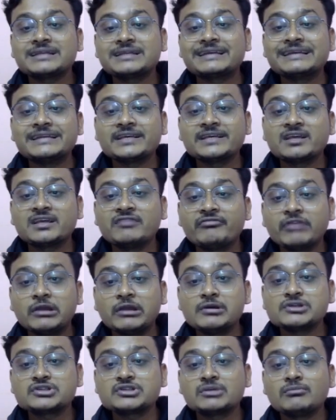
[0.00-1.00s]
critical
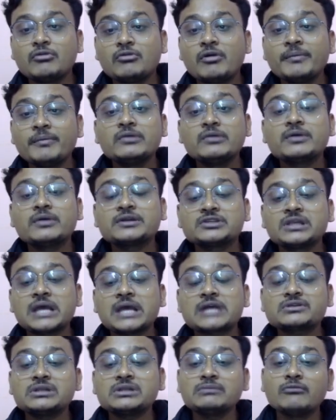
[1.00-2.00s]
failures of Moby Dick.
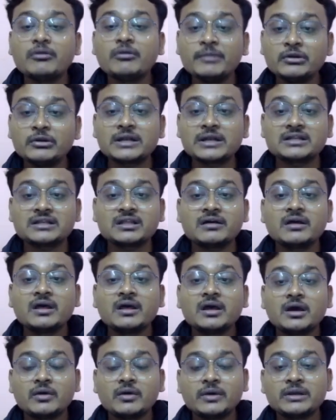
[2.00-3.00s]
Actually, Moby Dick
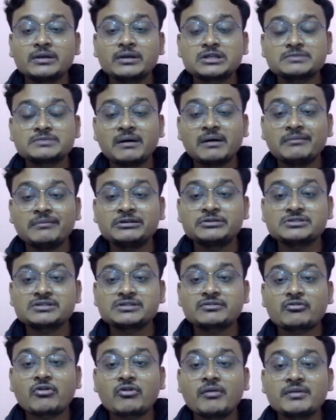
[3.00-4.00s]
when it was published, it was a
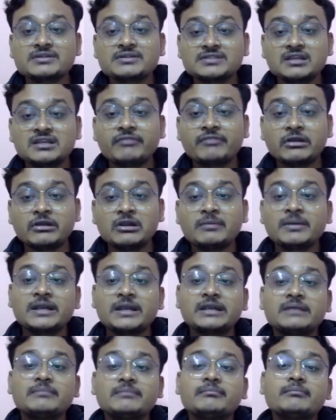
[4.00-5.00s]
commercial failure,
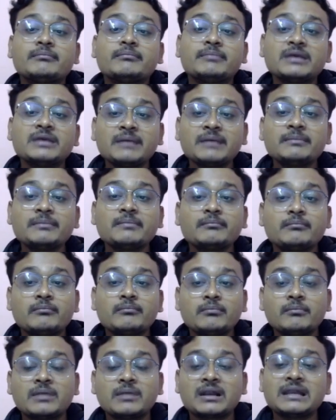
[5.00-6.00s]

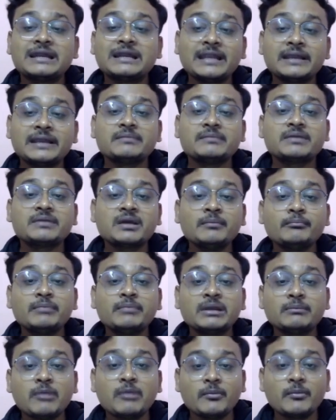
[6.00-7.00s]
but later it became
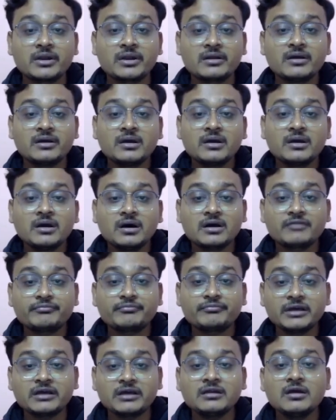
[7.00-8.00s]
very popular. Or
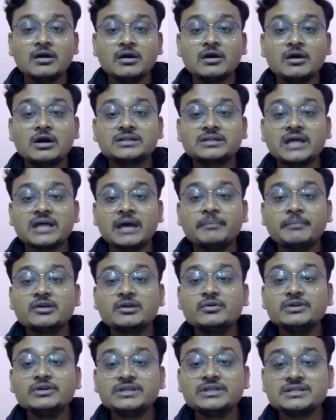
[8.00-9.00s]
Fair or the
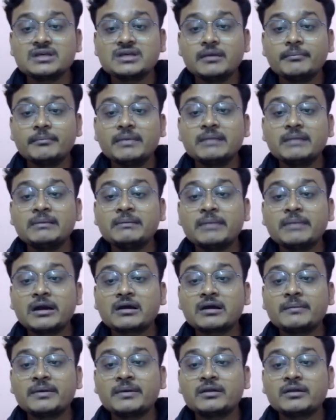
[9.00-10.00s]
Ambiguities, Melville
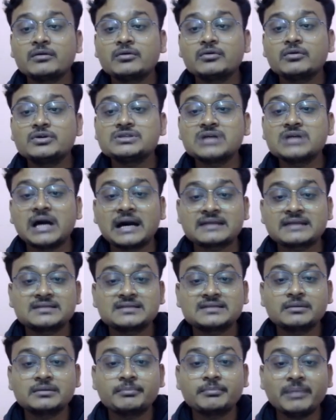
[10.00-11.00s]
biographer, which
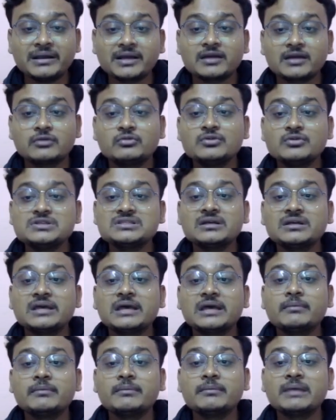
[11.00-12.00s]
Herschel Parker, who is the
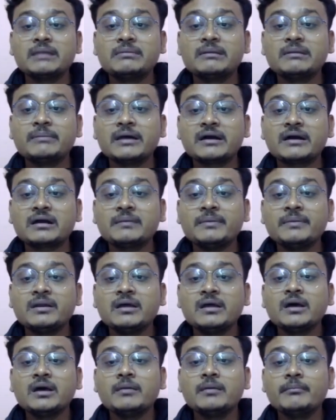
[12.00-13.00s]
Melville biographer?
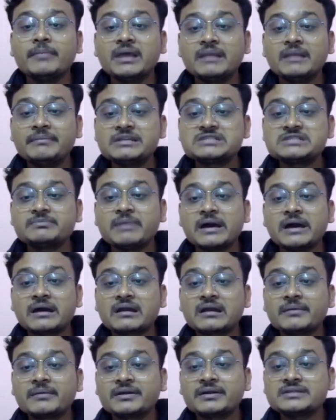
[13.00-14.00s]
Melville's
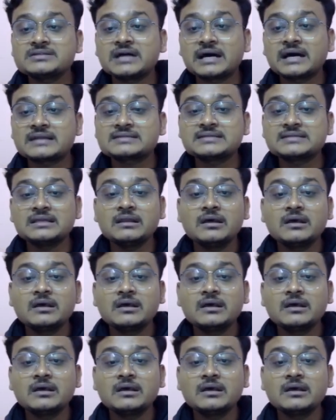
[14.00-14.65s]
biographer is Herschel